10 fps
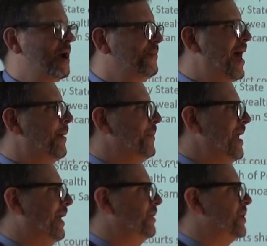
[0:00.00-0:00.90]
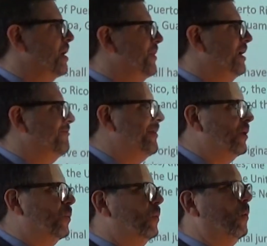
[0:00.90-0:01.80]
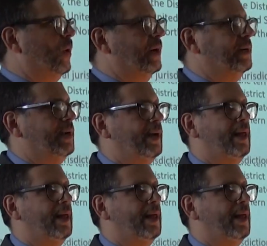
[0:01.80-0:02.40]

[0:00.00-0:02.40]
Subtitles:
That means that in federal court,